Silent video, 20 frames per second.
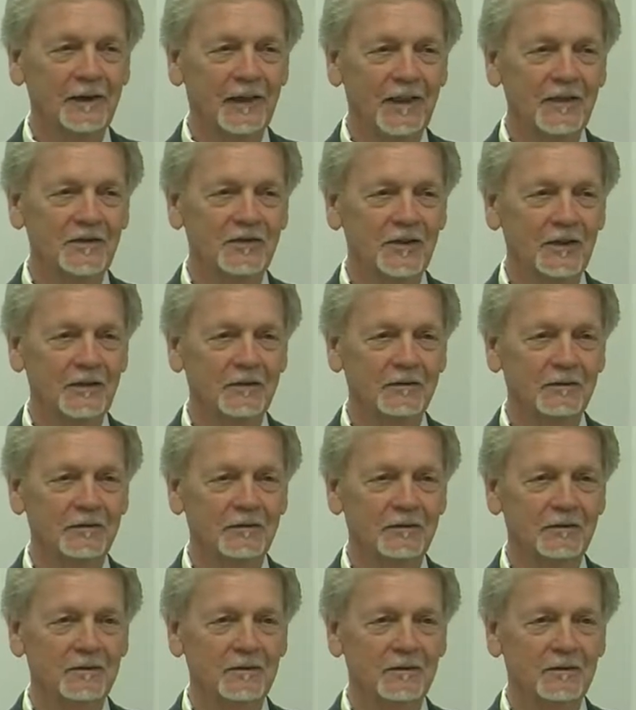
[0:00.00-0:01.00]
He said,
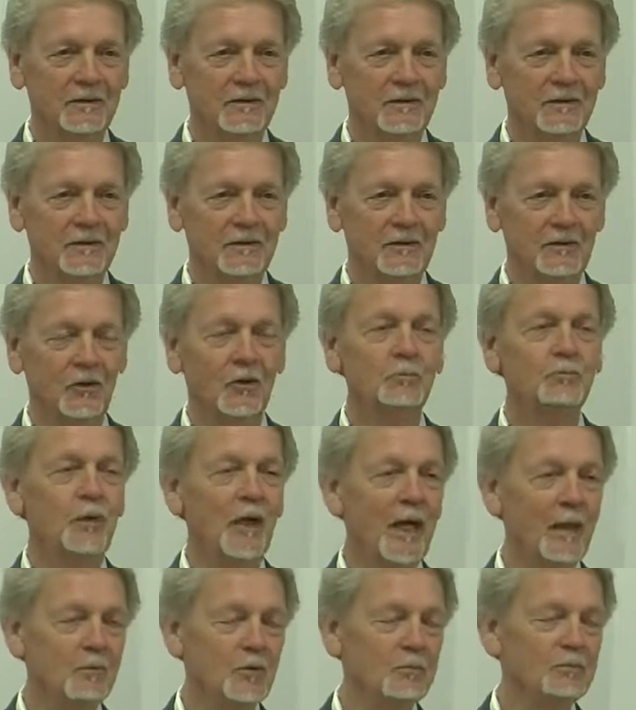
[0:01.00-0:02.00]
Your
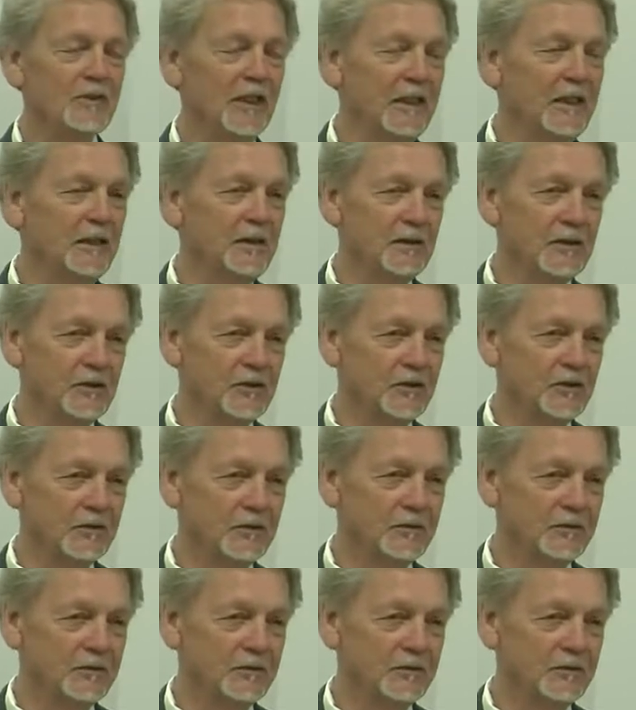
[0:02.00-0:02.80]
problem's English.